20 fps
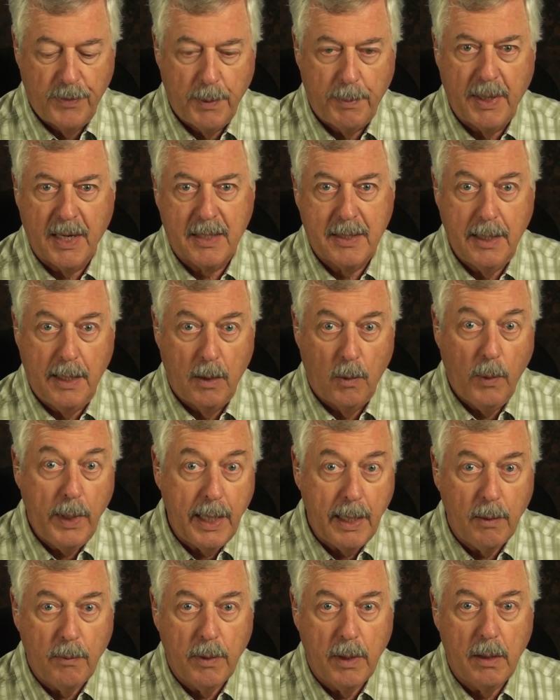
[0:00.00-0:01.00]
the bucktail
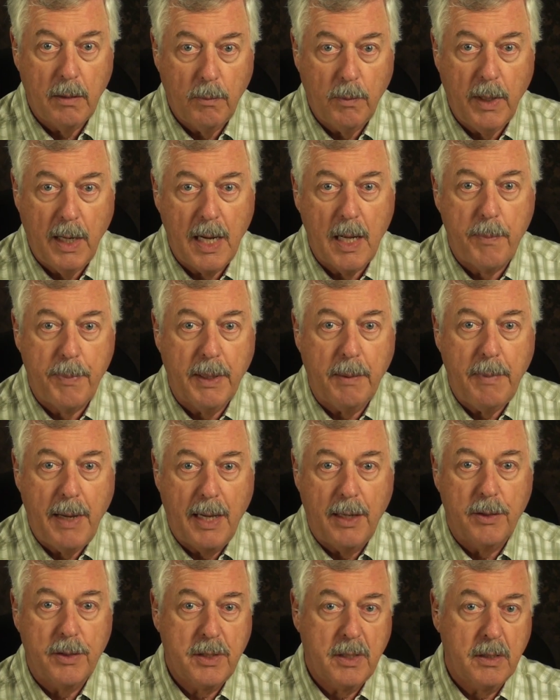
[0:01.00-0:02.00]
wing, we're helping
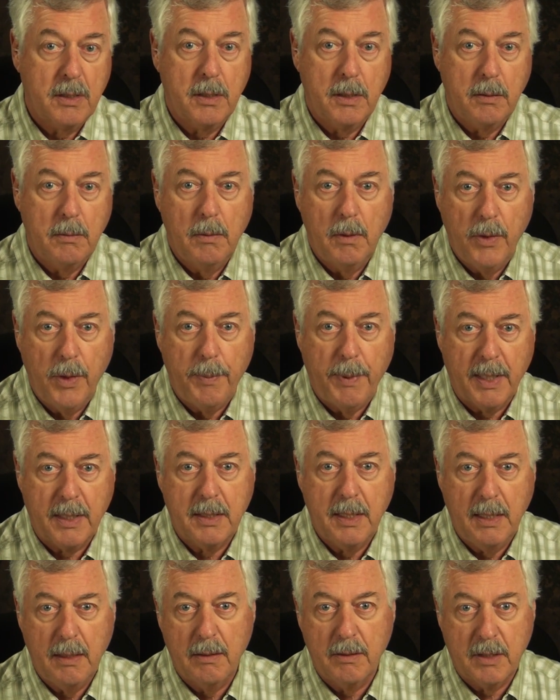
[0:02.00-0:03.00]
matters because the
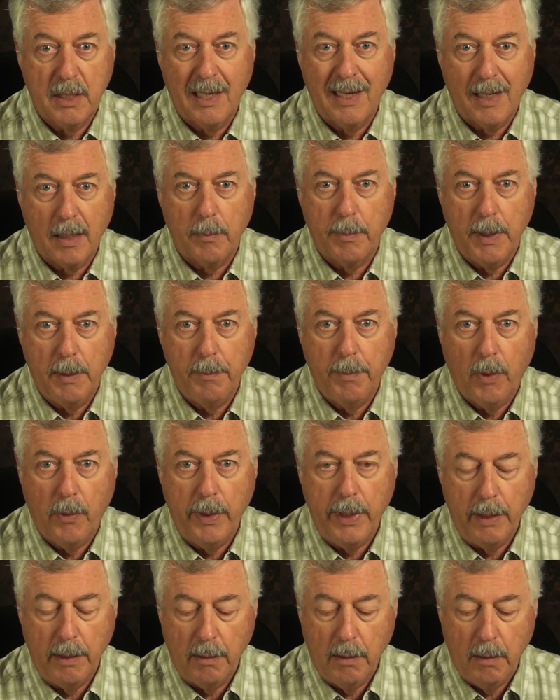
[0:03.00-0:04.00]
bucktail's a little bit buoyant.